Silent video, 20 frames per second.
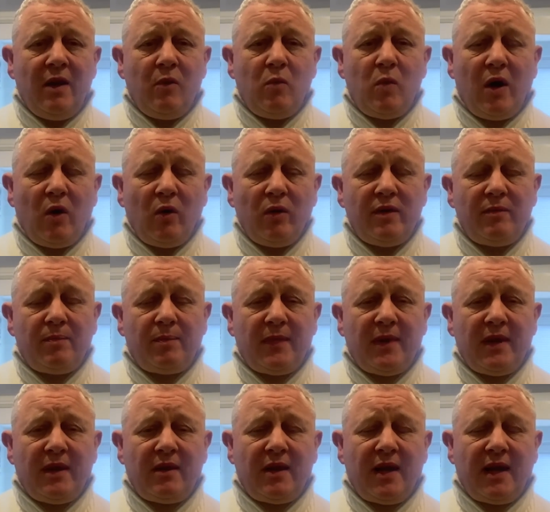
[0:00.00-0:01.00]
Well,
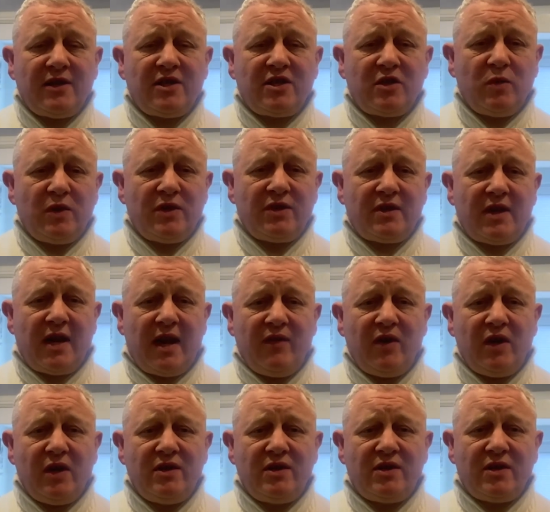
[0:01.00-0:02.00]
the answer was
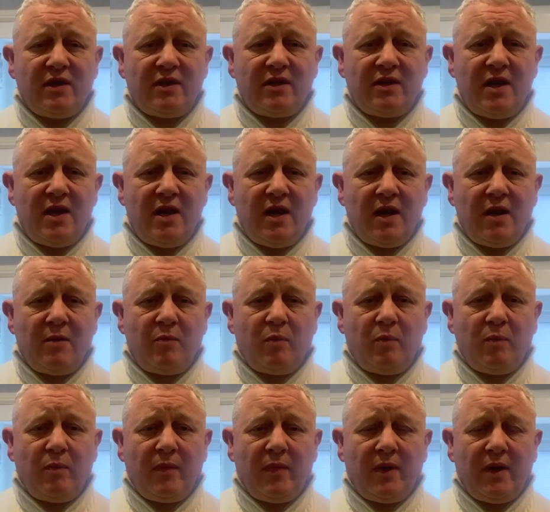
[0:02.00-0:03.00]
evident at the
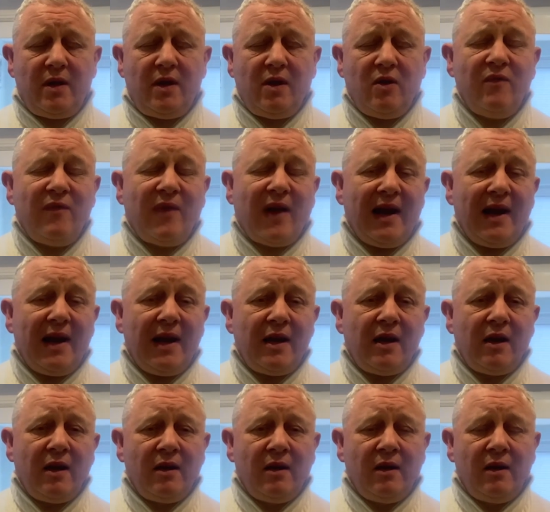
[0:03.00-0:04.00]

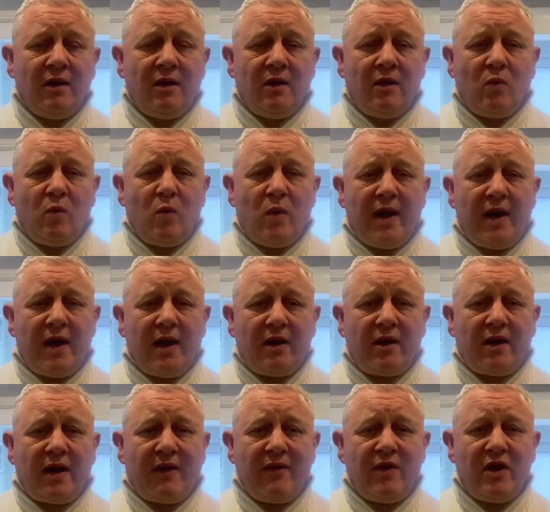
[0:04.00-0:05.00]
unveiling, where
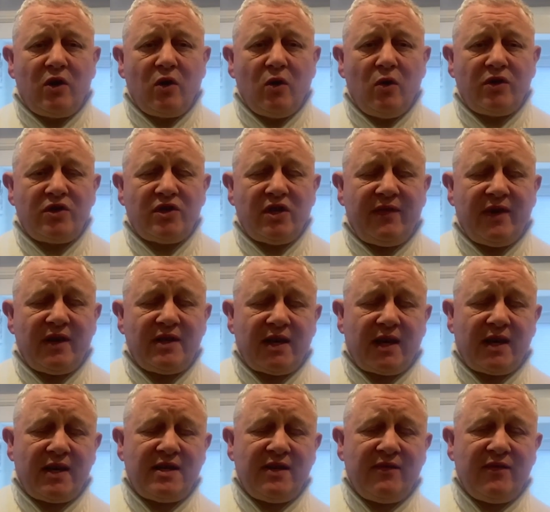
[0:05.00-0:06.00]
Chief
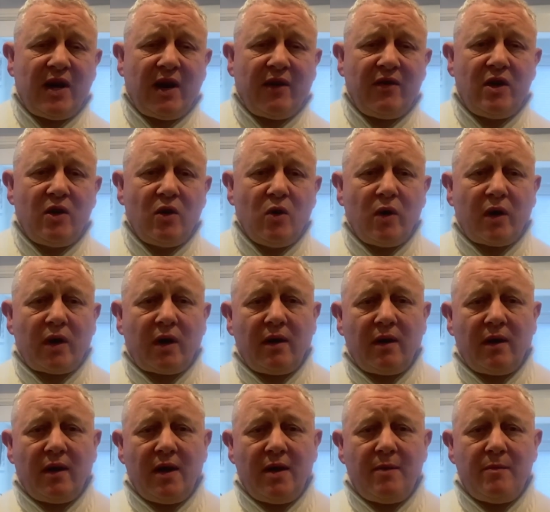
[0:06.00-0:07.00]
Executive Gary Cook
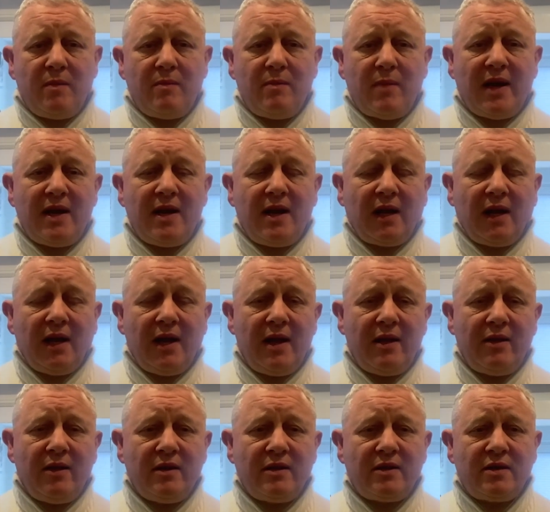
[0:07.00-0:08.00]
made it
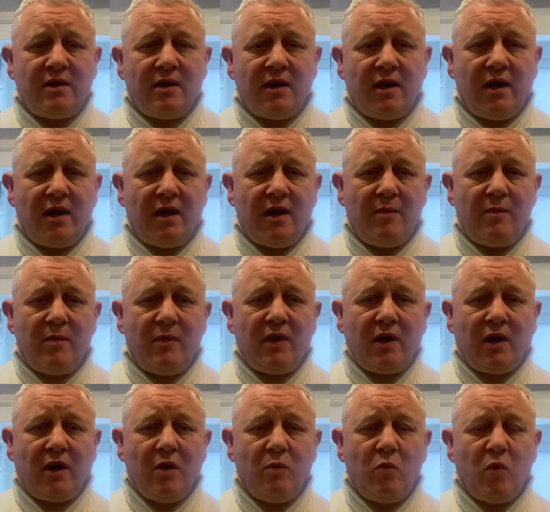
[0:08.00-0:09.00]
clear that
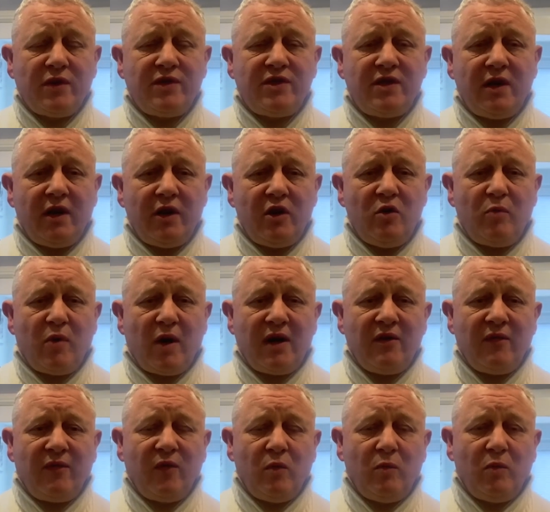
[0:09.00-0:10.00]
the club wanted a new
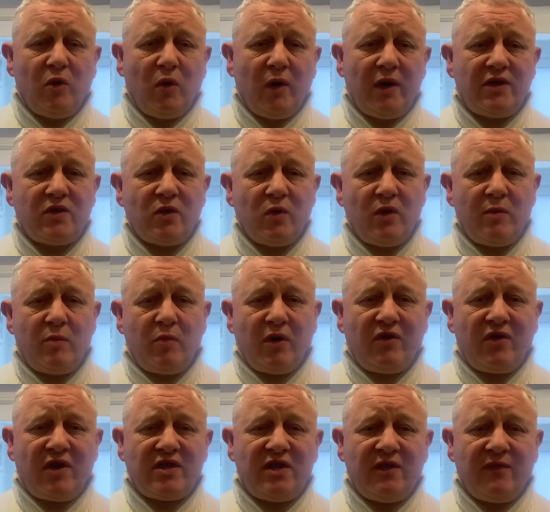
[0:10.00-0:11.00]
brand of football. It saw that
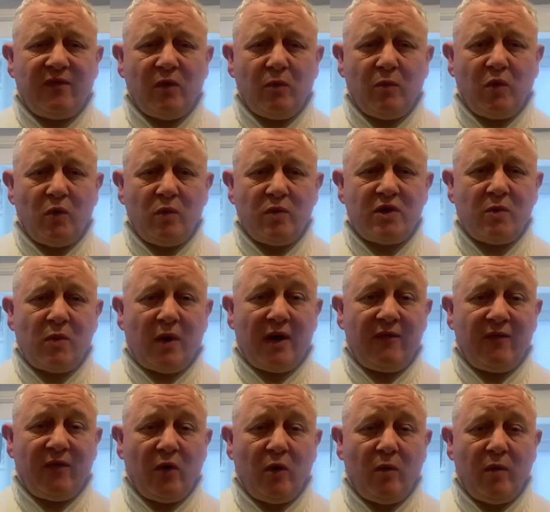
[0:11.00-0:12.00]
progressive football was the way
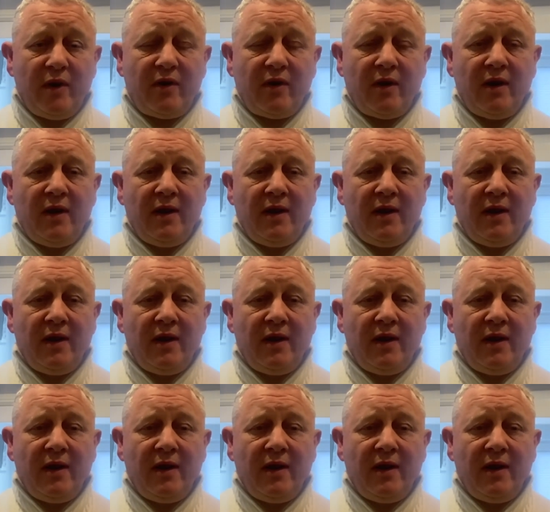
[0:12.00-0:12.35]
forward,